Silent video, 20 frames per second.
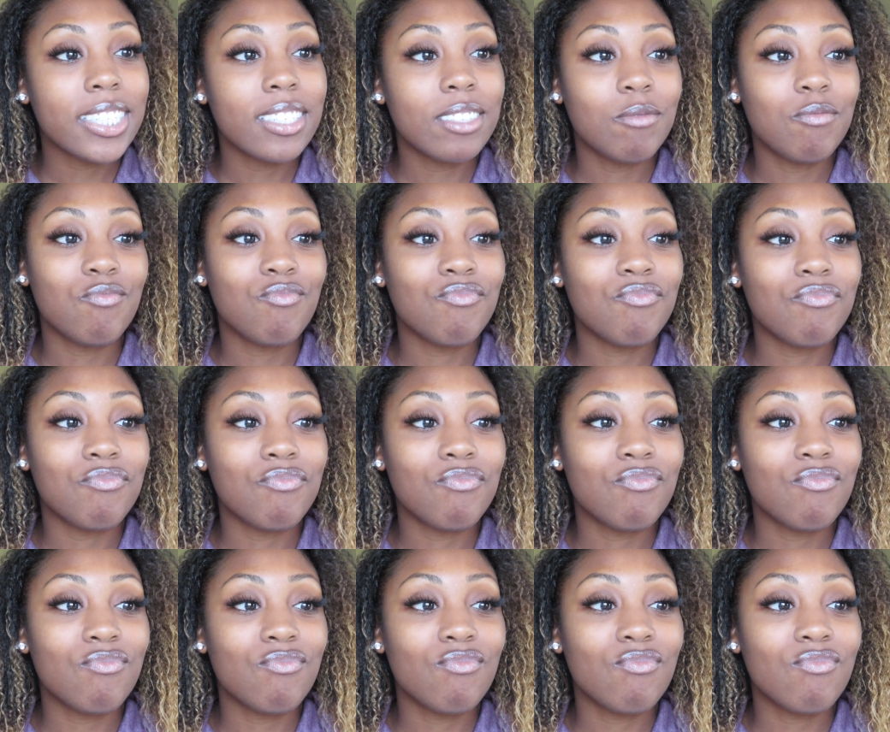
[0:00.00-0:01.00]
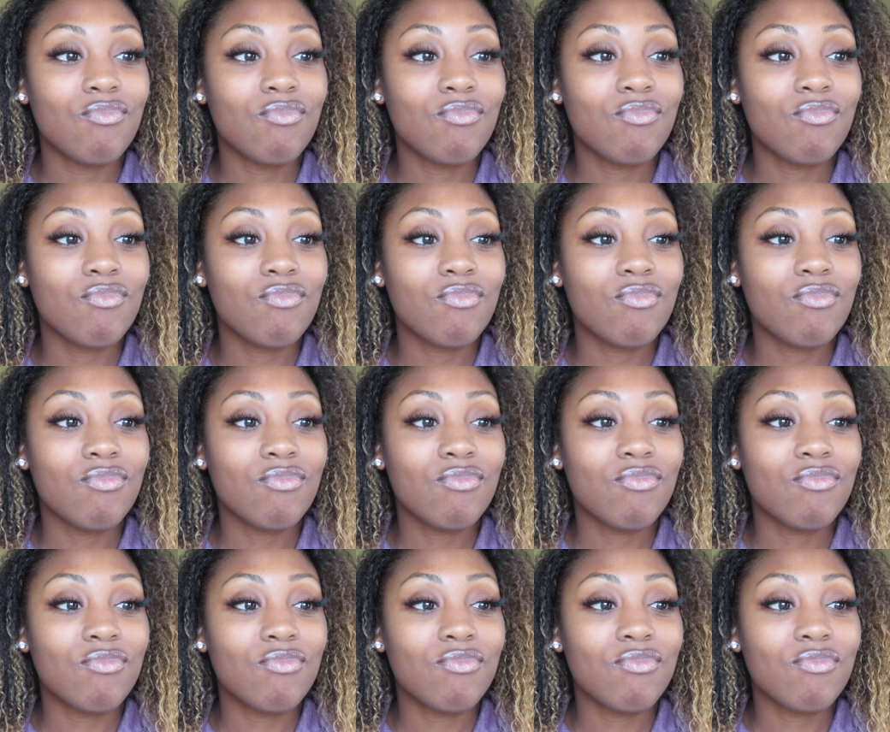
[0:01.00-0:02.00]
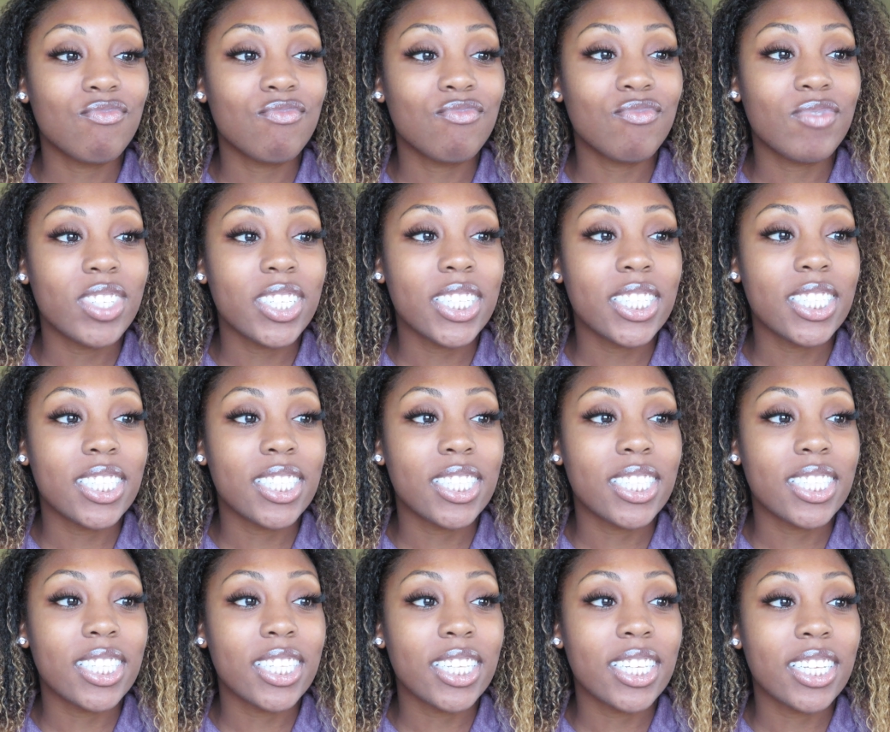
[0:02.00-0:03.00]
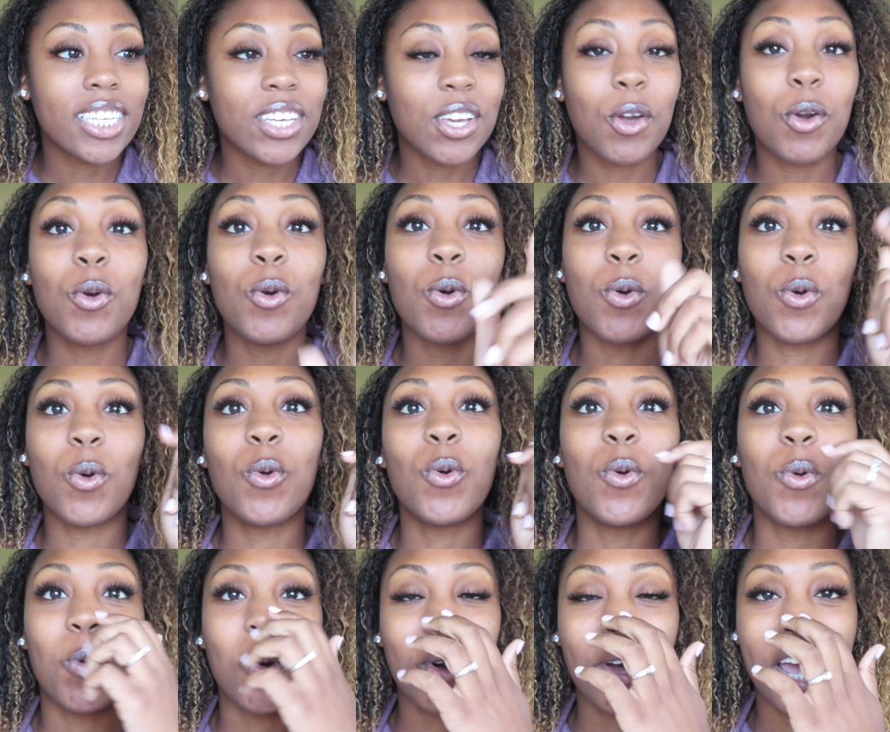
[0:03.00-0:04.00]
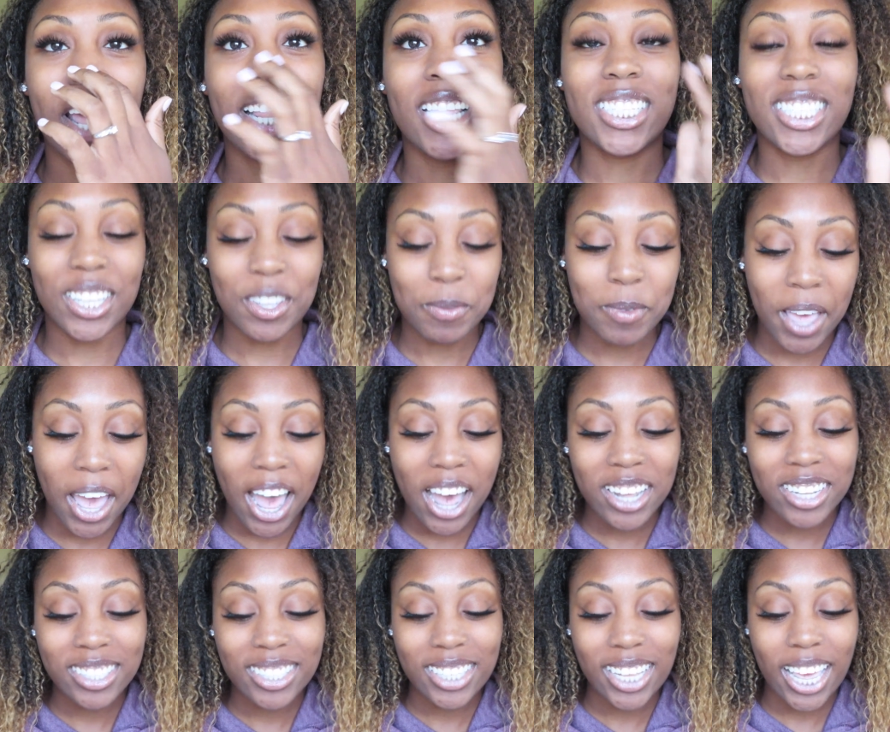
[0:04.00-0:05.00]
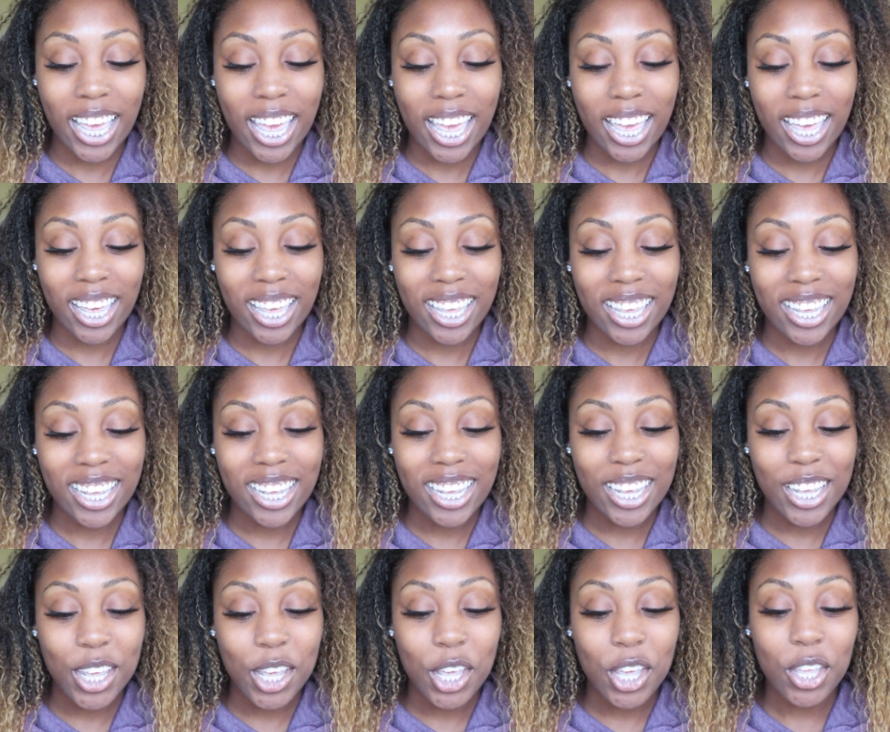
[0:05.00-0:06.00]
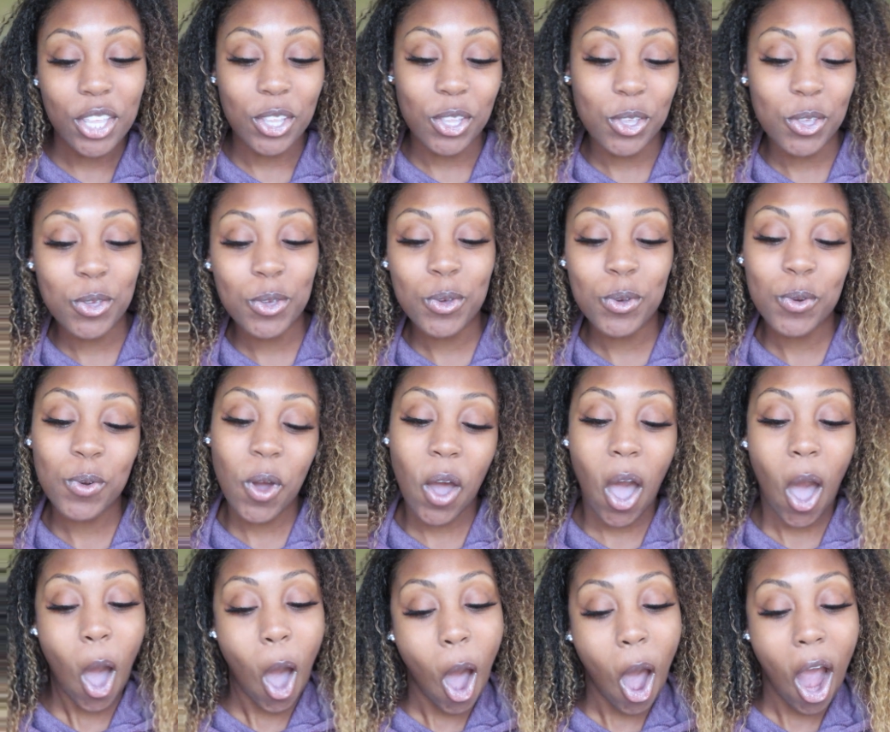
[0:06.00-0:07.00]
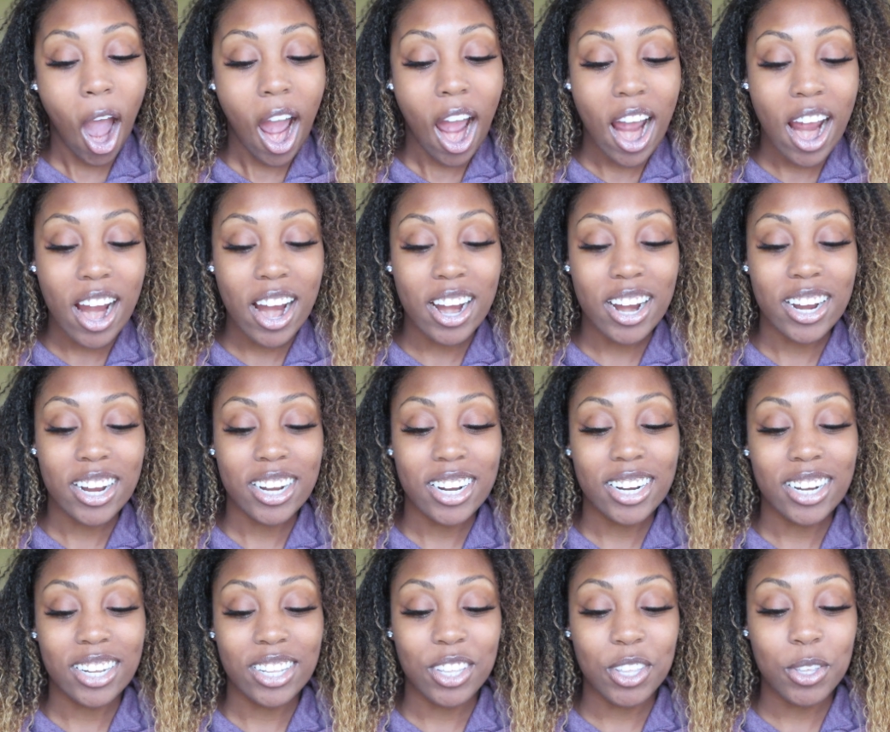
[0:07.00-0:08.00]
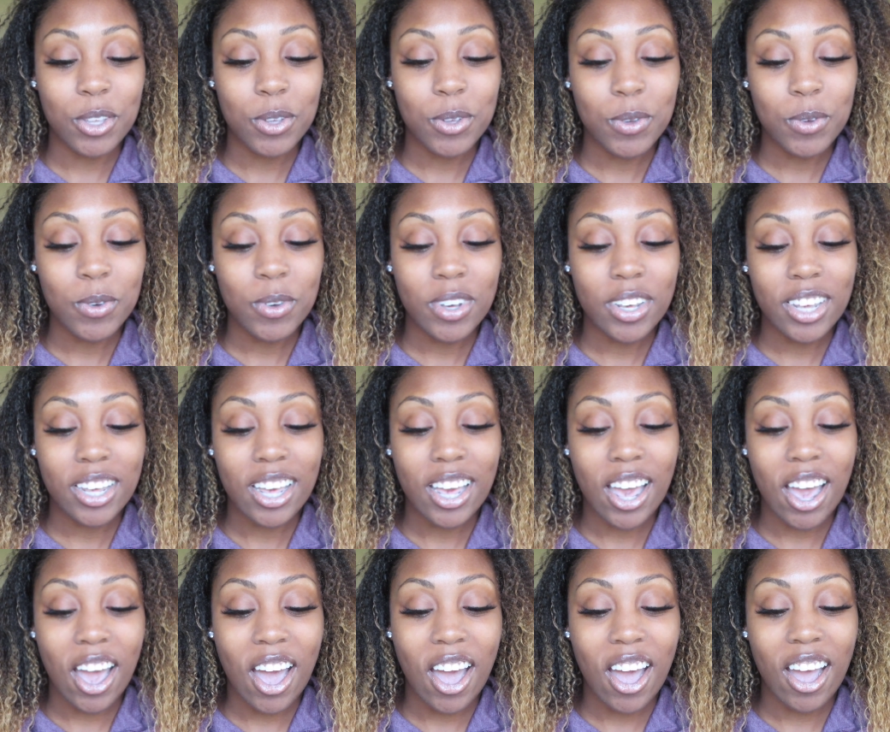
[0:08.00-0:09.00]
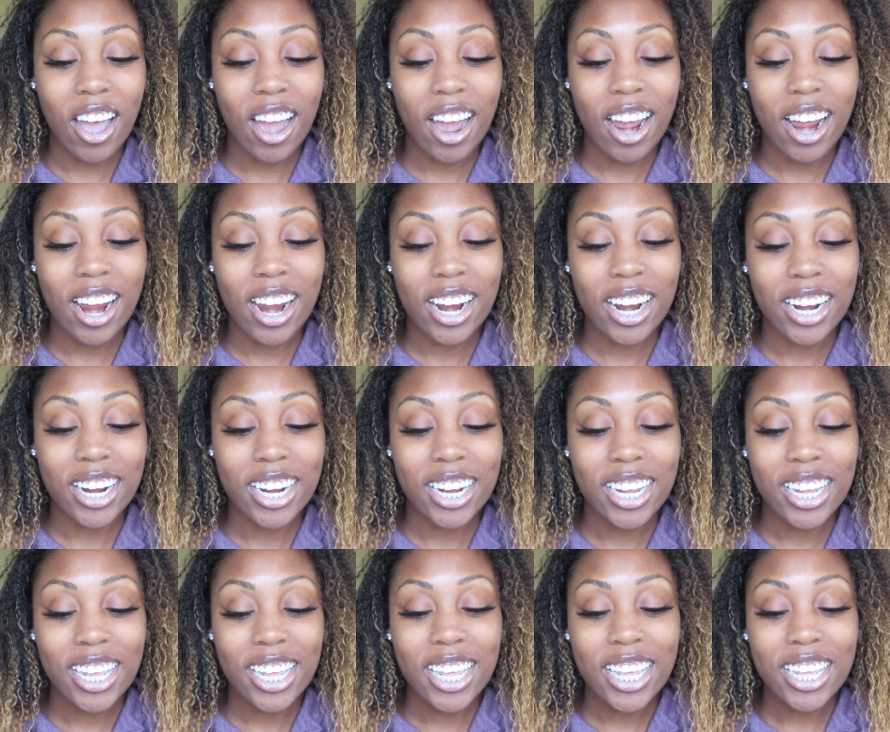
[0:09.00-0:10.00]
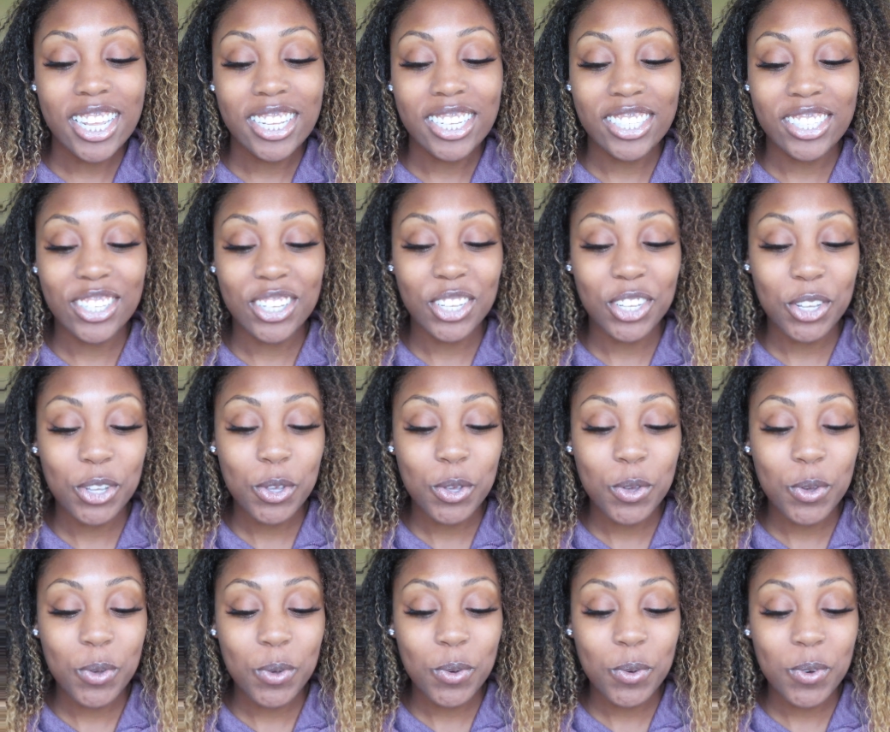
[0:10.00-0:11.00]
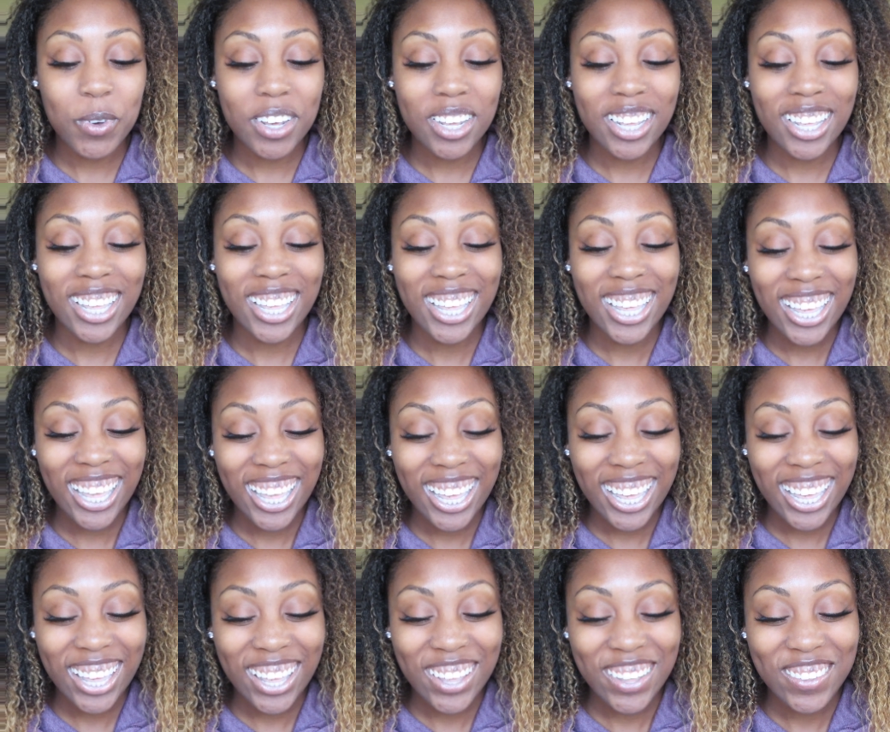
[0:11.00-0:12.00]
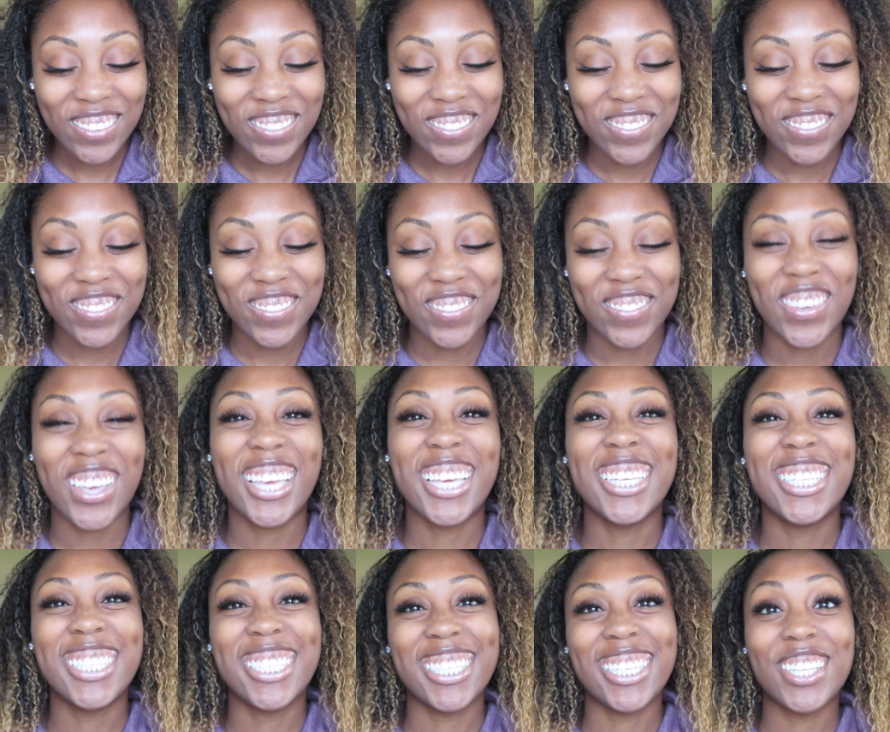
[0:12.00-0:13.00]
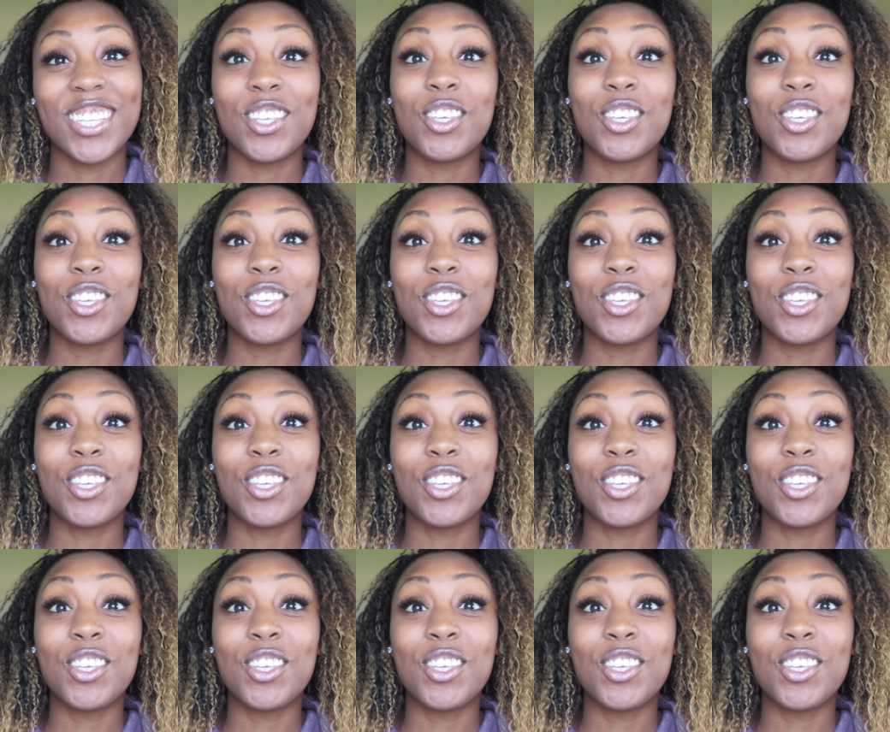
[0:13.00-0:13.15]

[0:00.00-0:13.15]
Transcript: Hmm. Let's see. Oh, oh, okay, let's see. I'll say you are you are too faced.